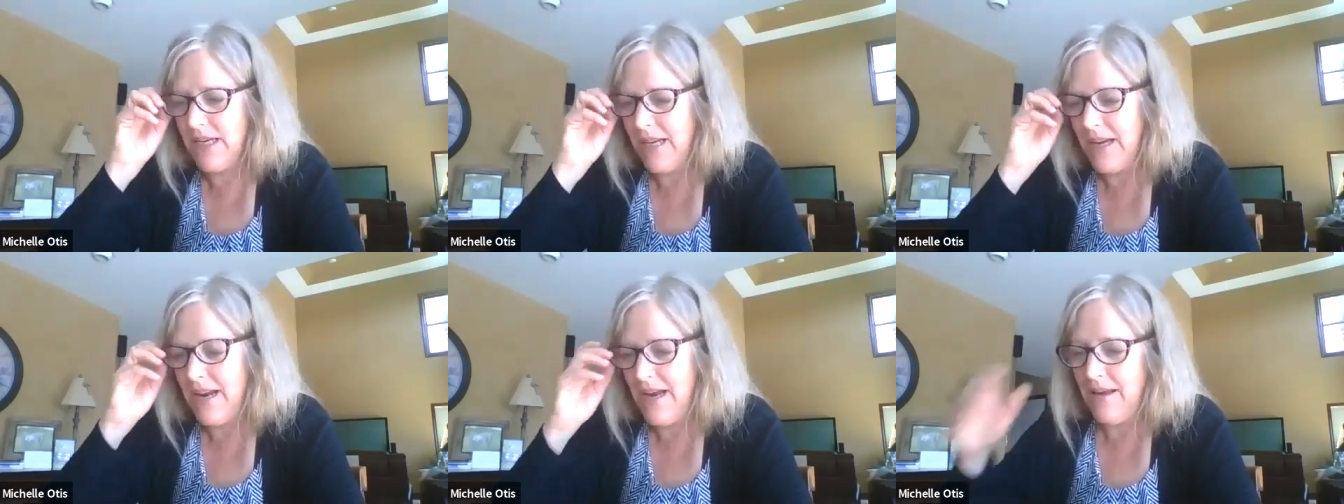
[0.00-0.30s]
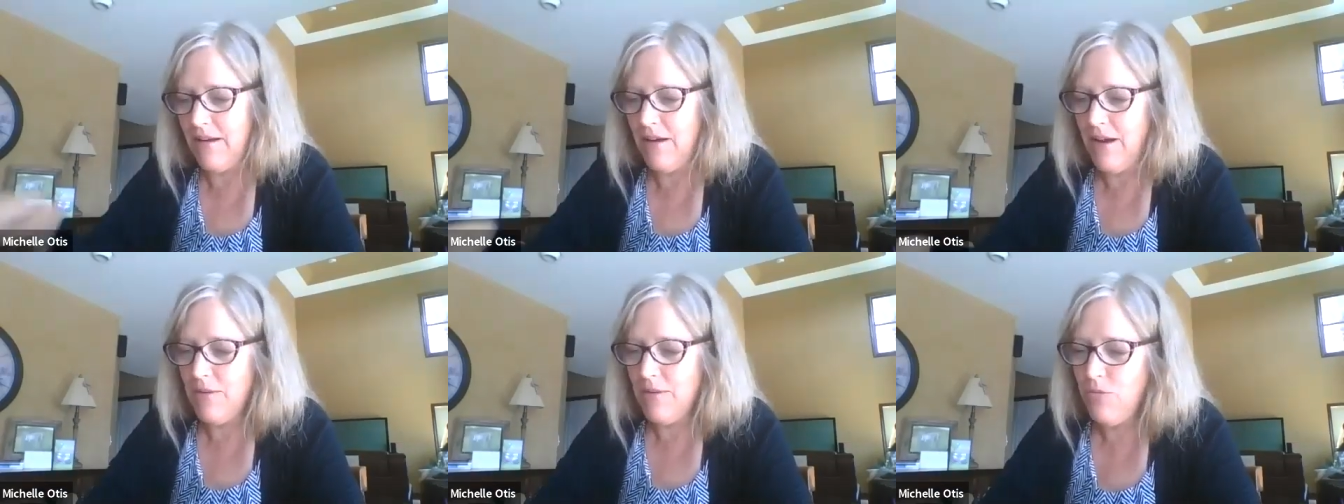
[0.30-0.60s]
And
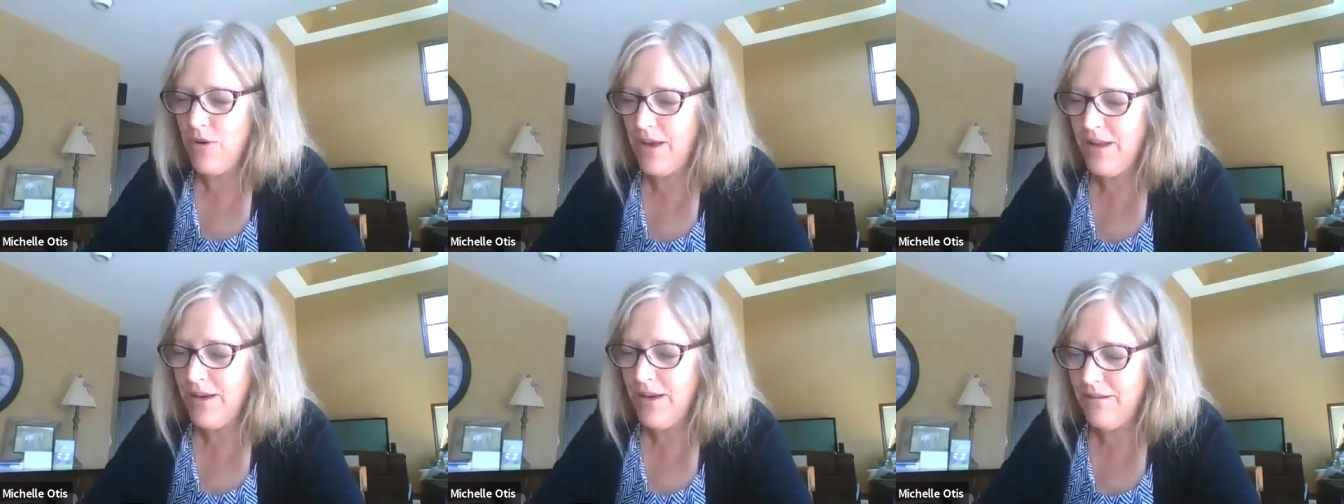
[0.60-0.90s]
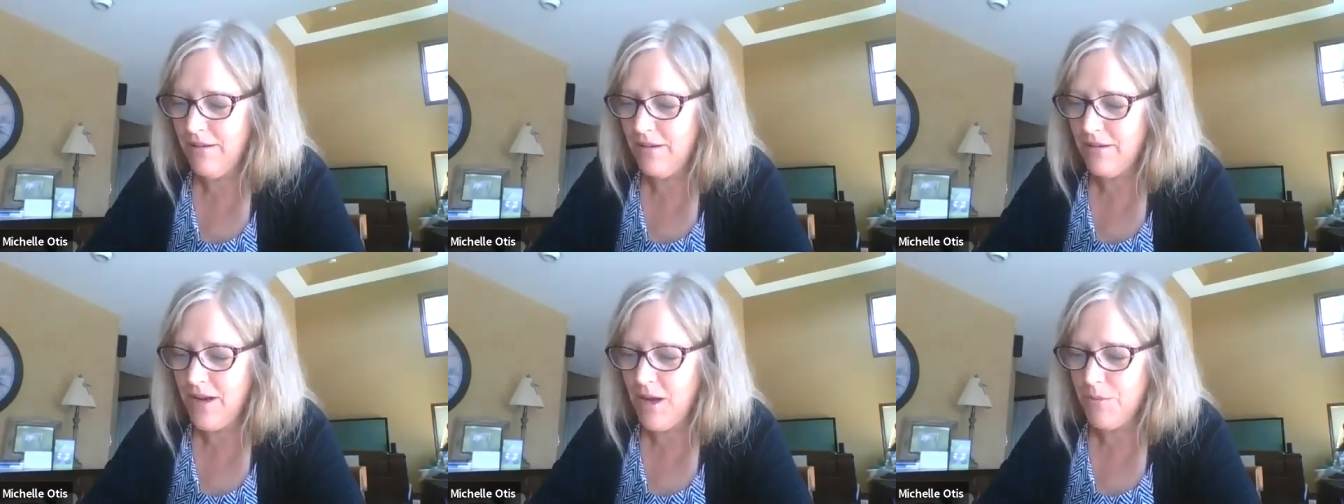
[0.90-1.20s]
I read
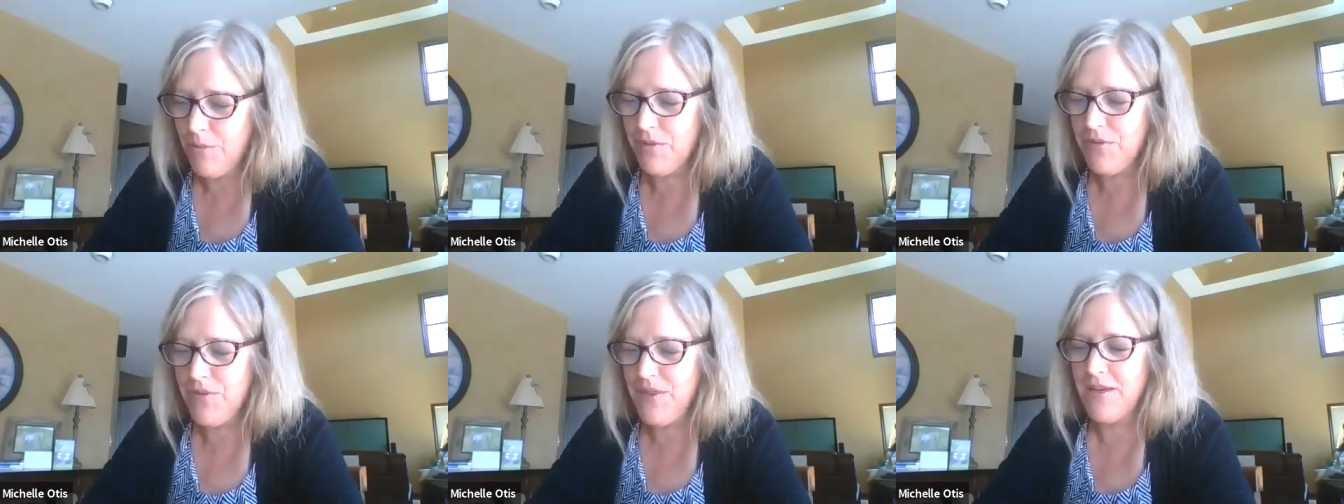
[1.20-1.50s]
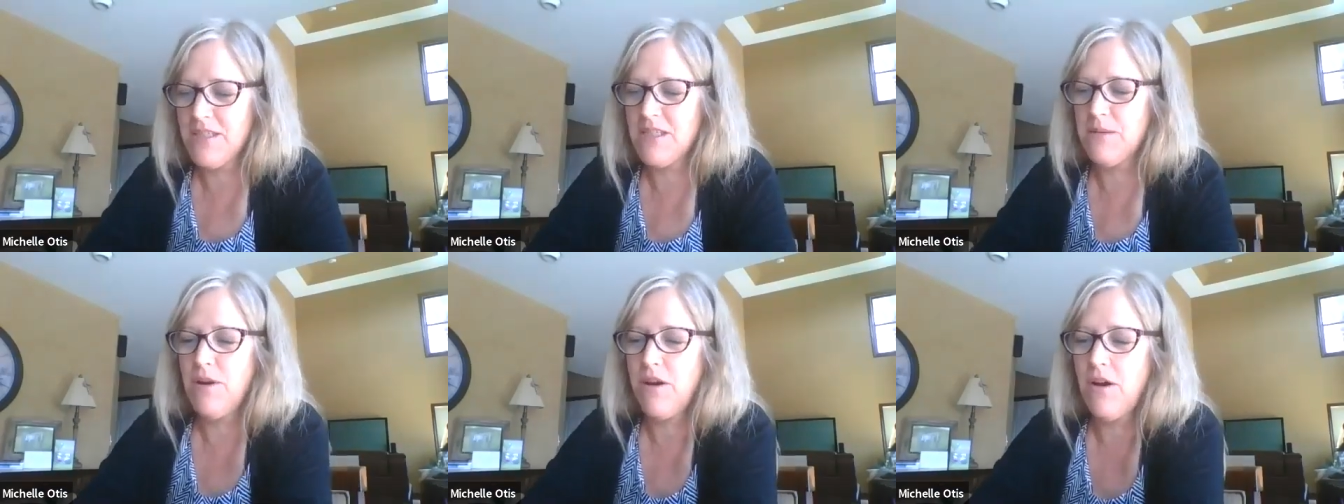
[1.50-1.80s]
a couple
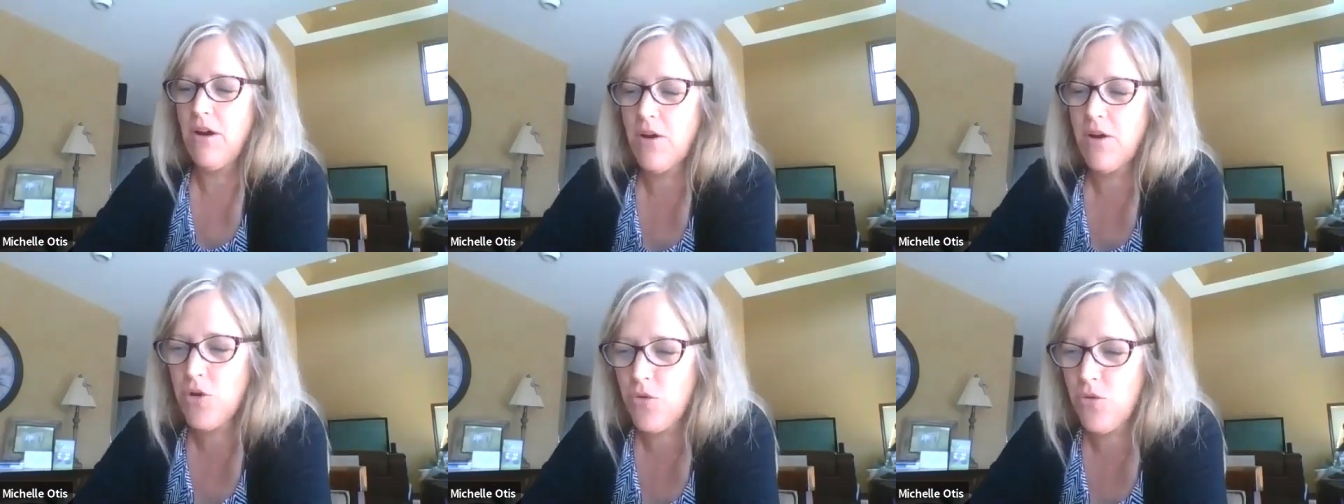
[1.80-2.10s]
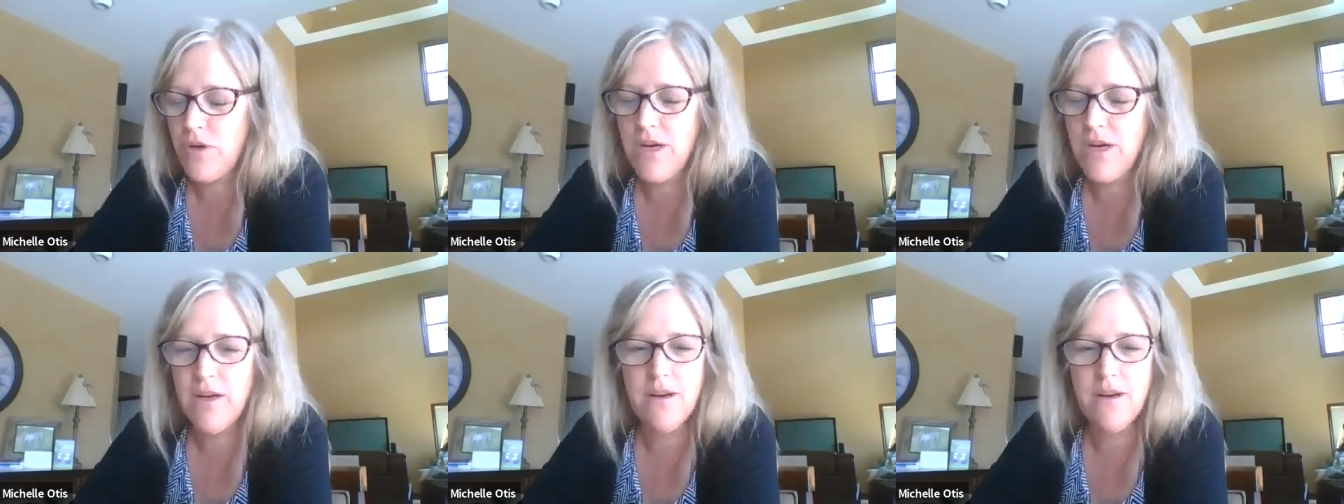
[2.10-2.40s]
things about our
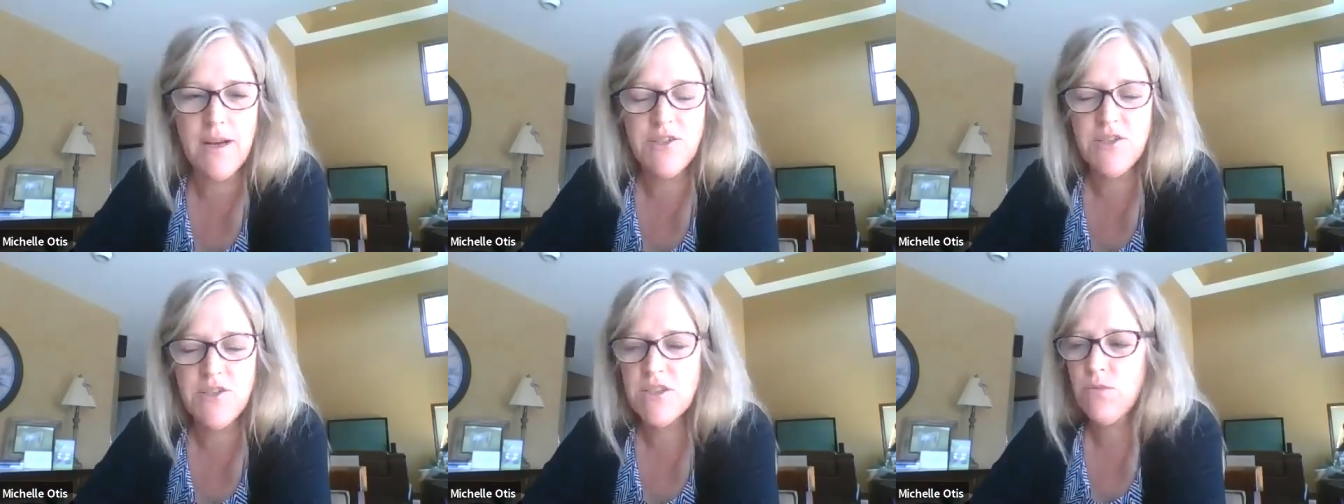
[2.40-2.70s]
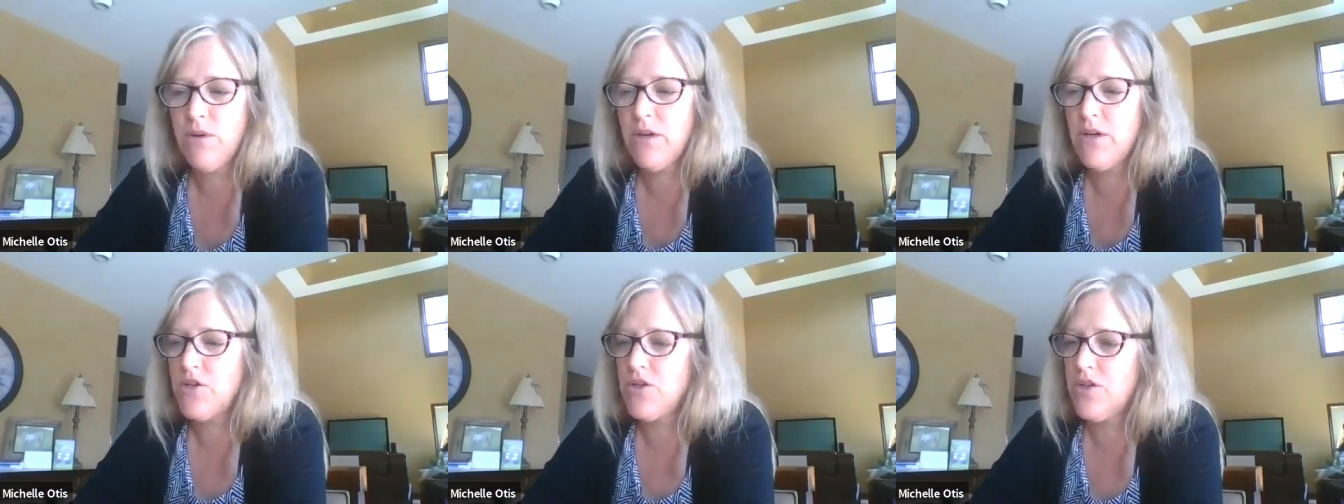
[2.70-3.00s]
creed, and I just
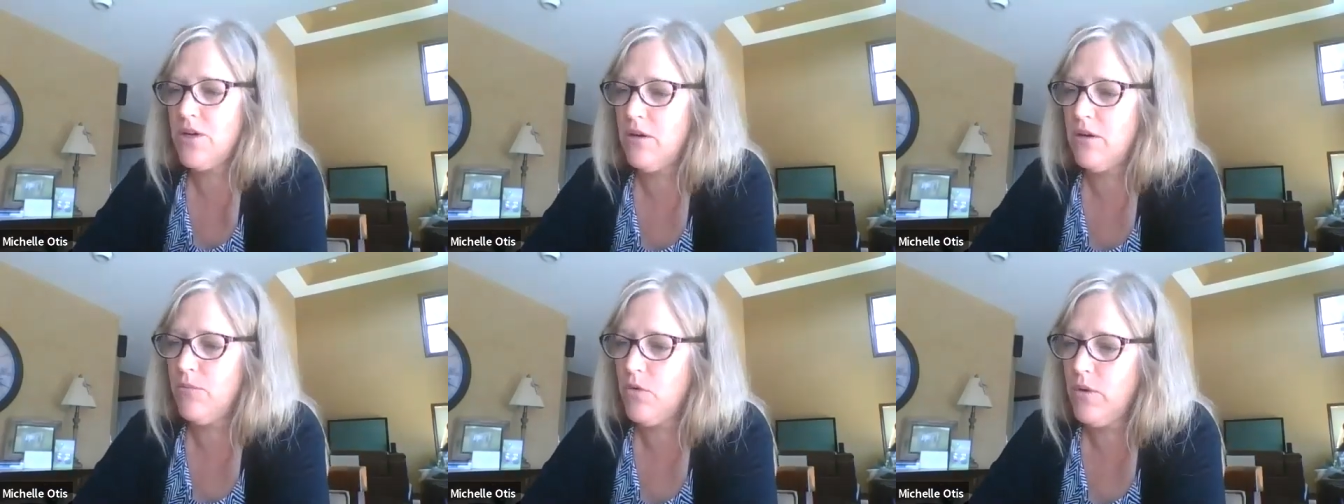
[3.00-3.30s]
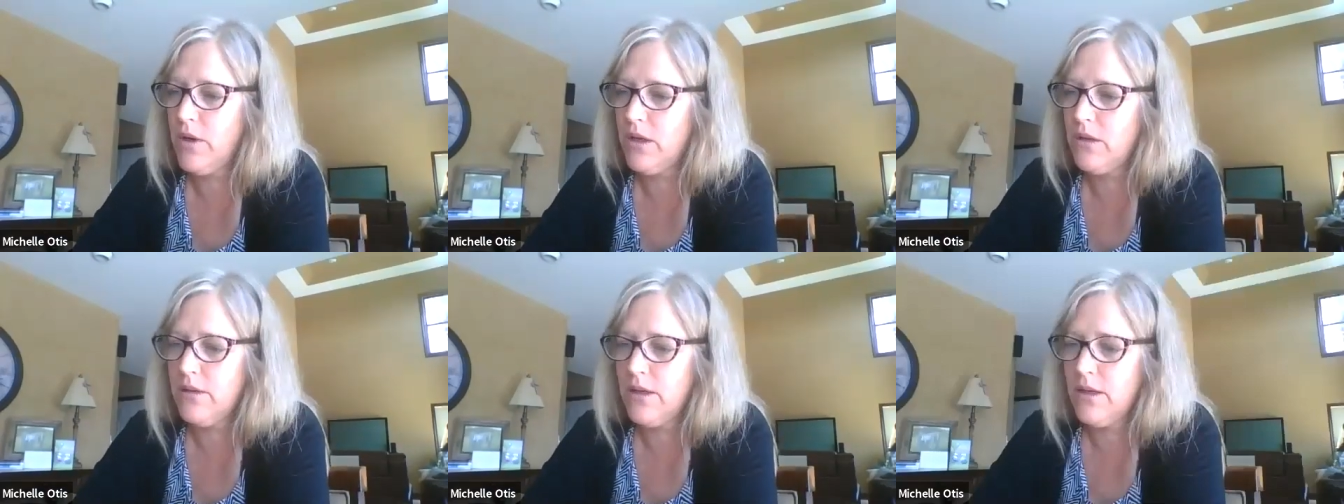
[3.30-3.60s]
want to share them
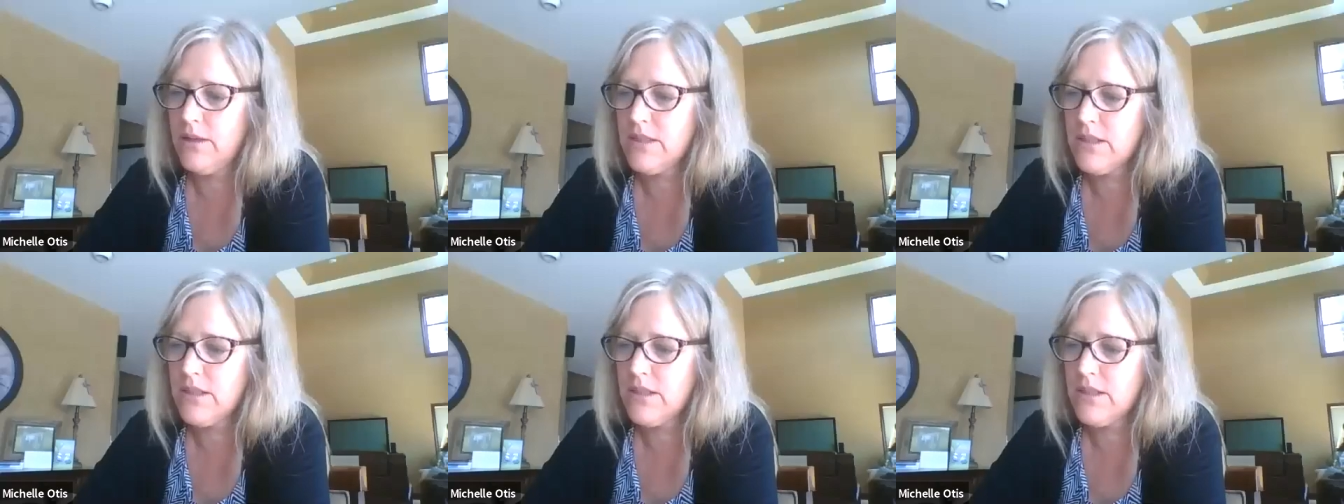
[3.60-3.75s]
quickly.